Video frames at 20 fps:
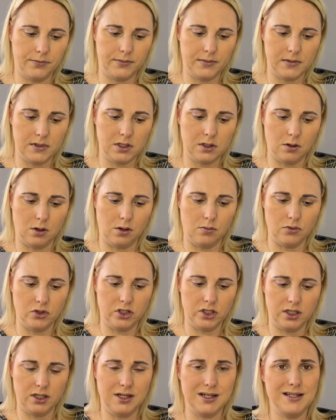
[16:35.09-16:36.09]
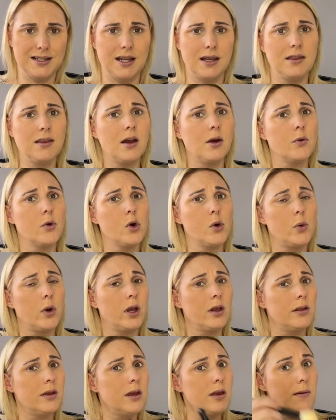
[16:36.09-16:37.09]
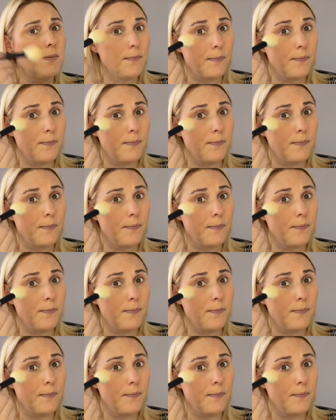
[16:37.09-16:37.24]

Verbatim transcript: So I'm just gonna take that real quickly